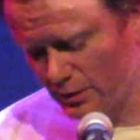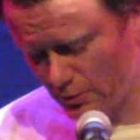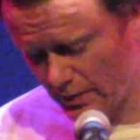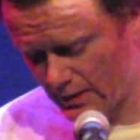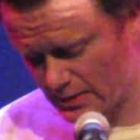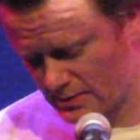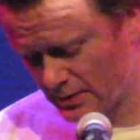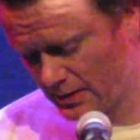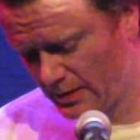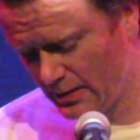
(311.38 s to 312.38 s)
doing
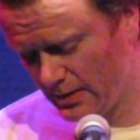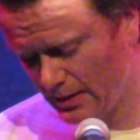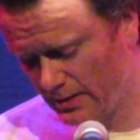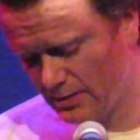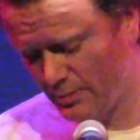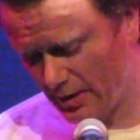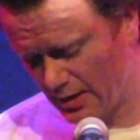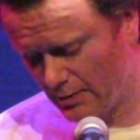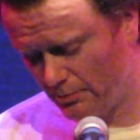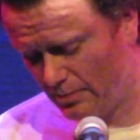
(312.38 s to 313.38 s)
this to
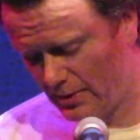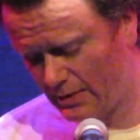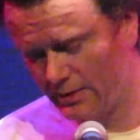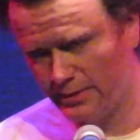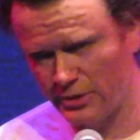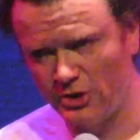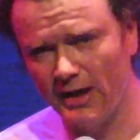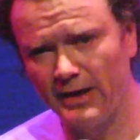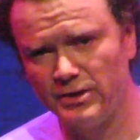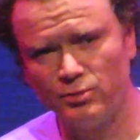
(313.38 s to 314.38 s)
become the
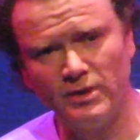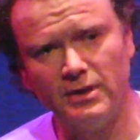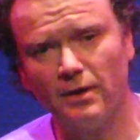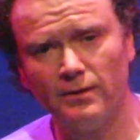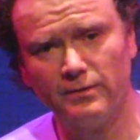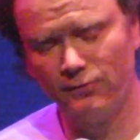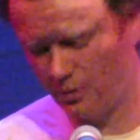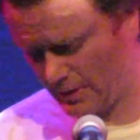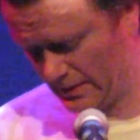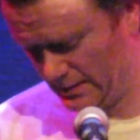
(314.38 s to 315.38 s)
change we yearned
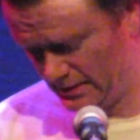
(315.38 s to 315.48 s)
for.